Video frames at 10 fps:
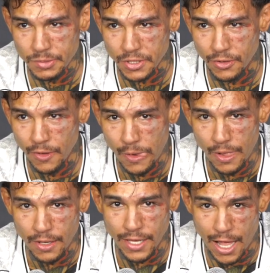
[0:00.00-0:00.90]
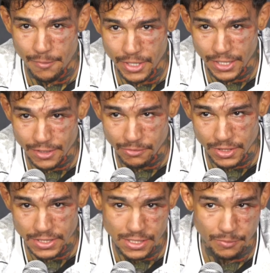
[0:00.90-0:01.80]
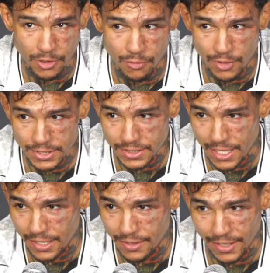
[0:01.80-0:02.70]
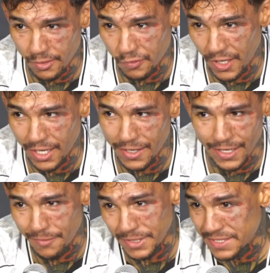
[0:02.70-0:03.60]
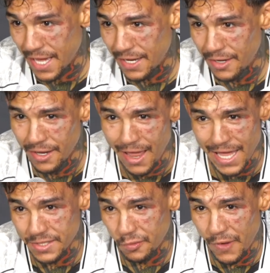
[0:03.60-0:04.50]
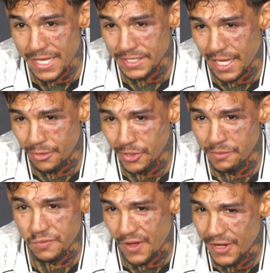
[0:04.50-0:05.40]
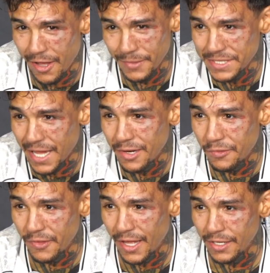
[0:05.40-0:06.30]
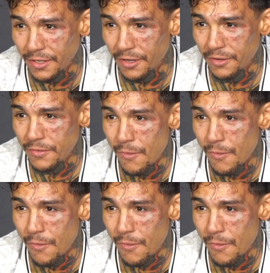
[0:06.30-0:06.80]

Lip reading: So yeah, I'm gonna get done with this. I'm gonna go watch that like a fan. Like, I'm excited as a guy who loves fighting. I'm excited for that. You know.